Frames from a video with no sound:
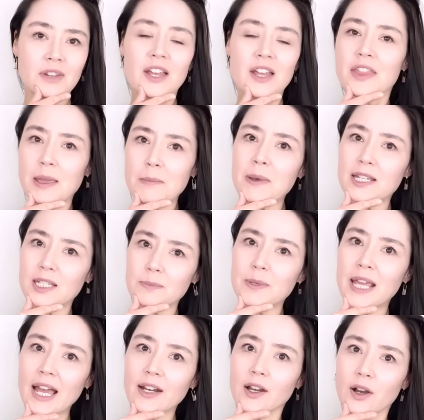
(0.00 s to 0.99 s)
They must be
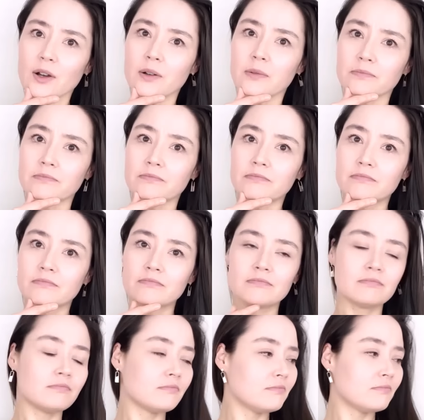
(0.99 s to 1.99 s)
at home.
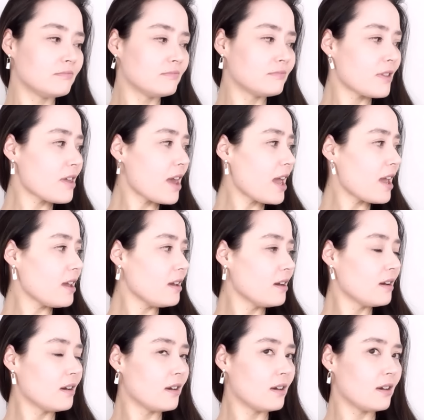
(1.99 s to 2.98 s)
They
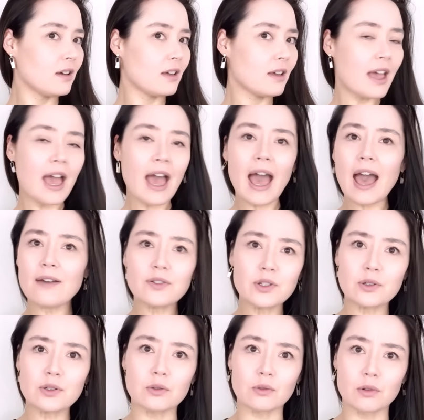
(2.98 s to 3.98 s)
have
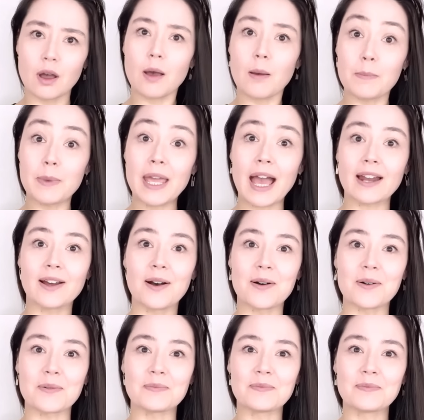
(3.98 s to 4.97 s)
to be at
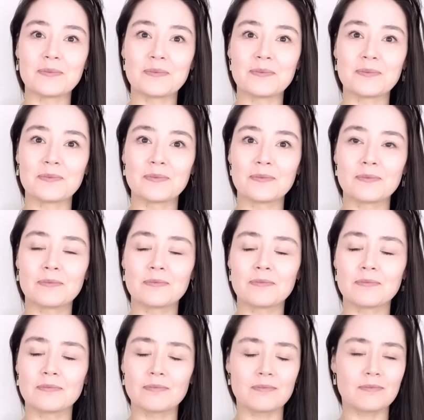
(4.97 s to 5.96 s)
home.
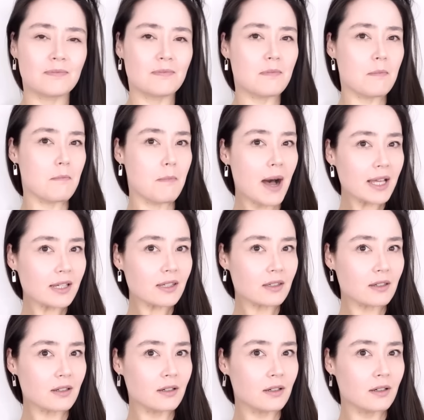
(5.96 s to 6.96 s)

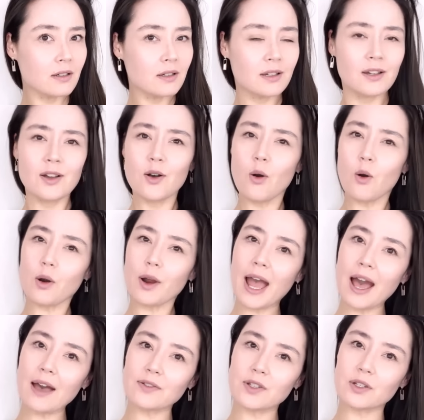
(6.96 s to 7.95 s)
Must or
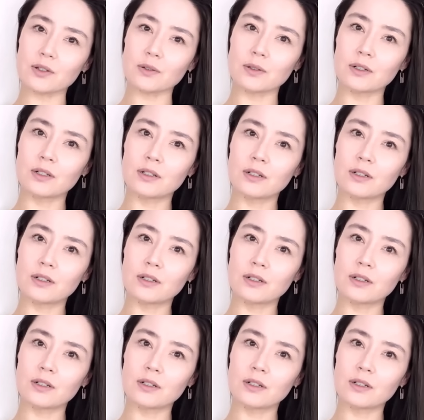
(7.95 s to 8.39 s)
have to?